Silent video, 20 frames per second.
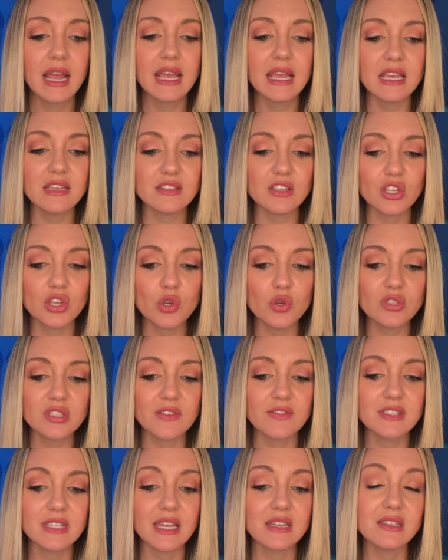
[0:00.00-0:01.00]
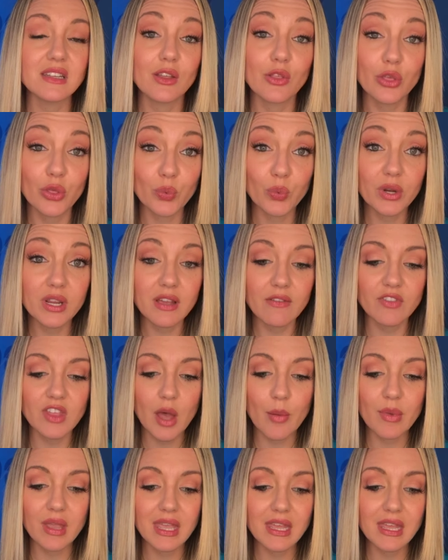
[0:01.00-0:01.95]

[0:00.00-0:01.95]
He's accused of sending three of them